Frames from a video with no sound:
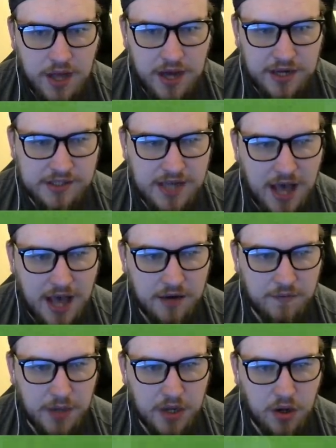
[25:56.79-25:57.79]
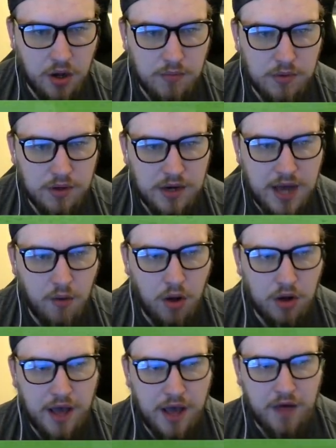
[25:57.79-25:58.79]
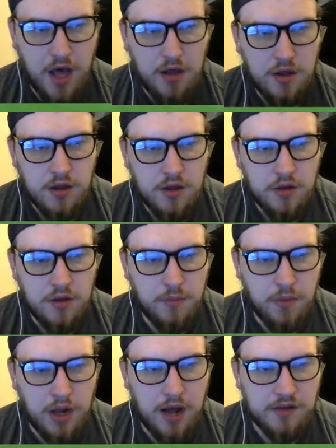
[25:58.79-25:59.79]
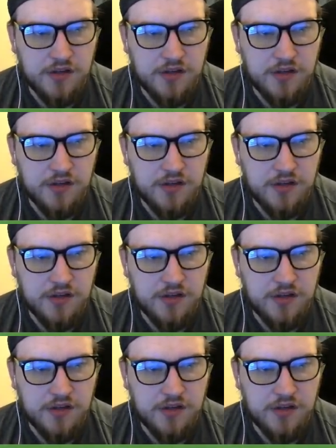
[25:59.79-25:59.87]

And it's kind of become now or never. The ball out to